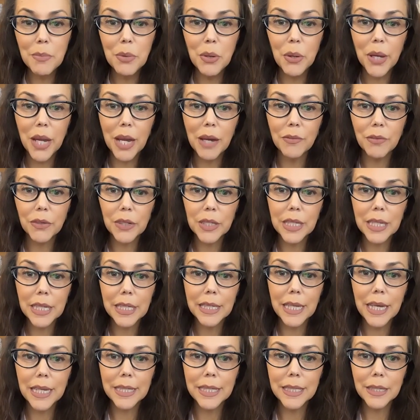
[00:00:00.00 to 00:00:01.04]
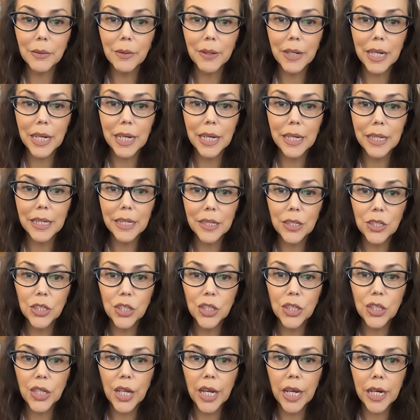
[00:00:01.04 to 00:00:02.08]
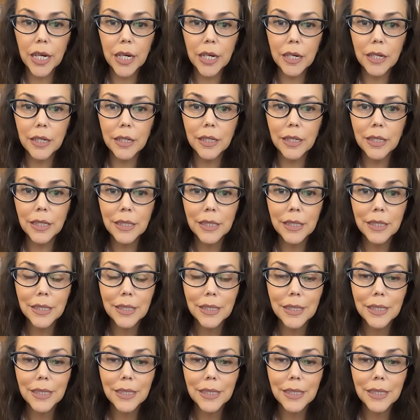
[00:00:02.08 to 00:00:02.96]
bootcamp for success, I want to share.